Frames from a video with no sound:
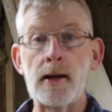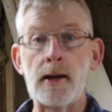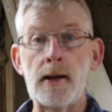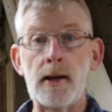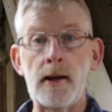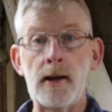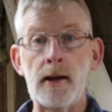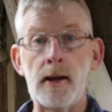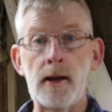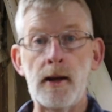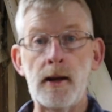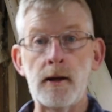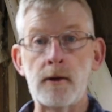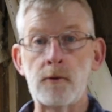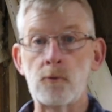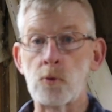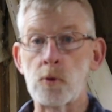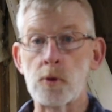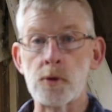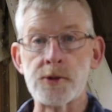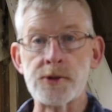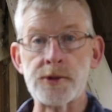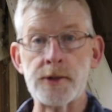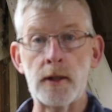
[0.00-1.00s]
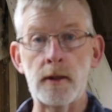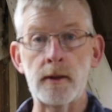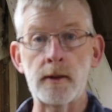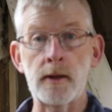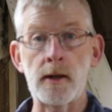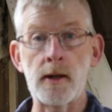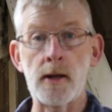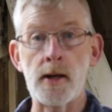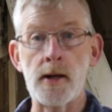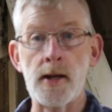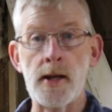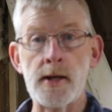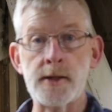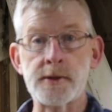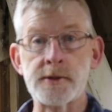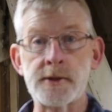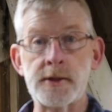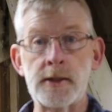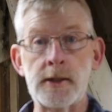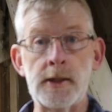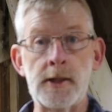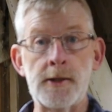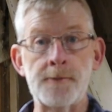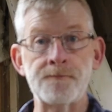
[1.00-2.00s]
And we're selling it on
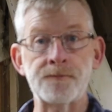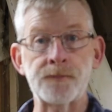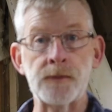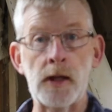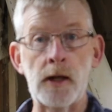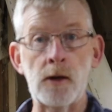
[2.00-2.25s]
Etsy.